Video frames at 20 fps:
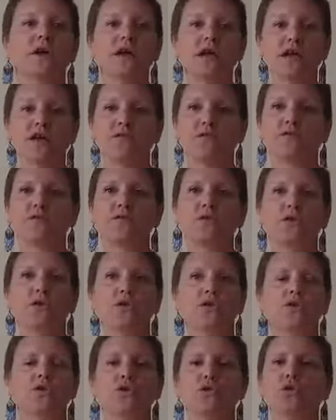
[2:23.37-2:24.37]
if
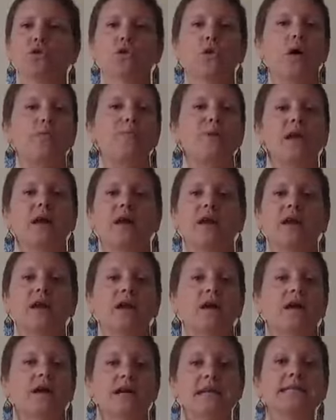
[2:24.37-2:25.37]
you grew up in
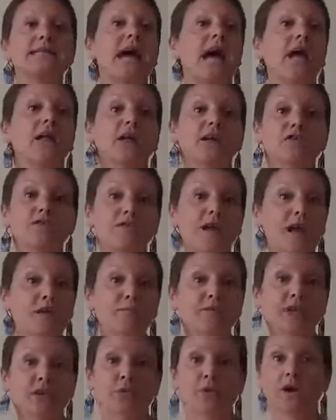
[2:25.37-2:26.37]
an Italian
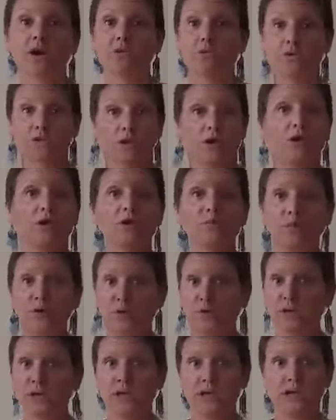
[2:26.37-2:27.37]
family where it was all
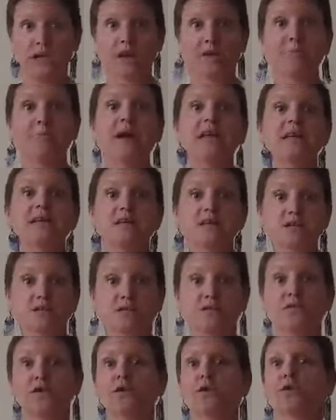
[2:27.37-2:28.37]
about eating an abundance
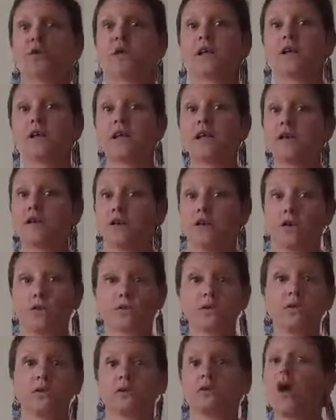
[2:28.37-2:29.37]
of food and
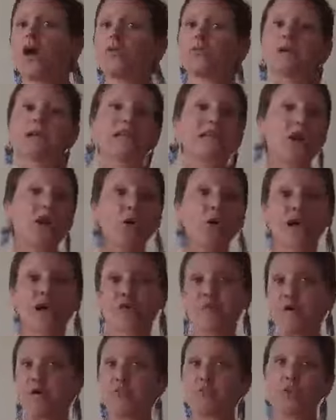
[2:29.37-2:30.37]
not really knowing
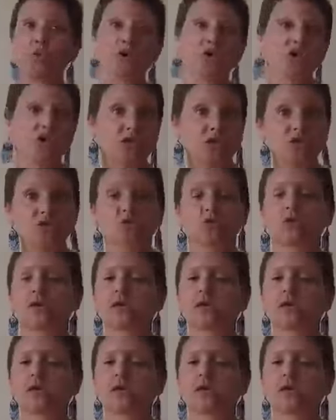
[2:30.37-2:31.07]
about portion control.